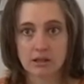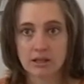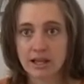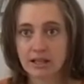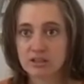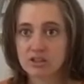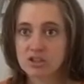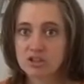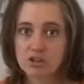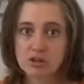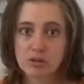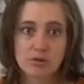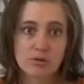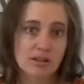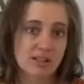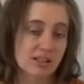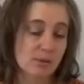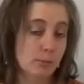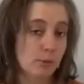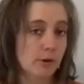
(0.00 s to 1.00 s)
Let's do
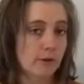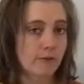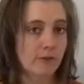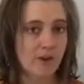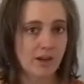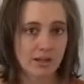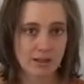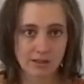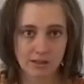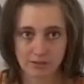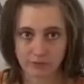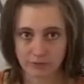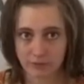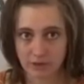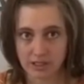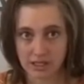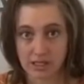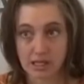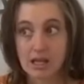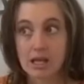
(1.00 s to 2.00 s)
this
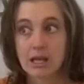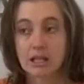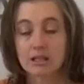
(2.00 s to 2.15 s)
preventatively.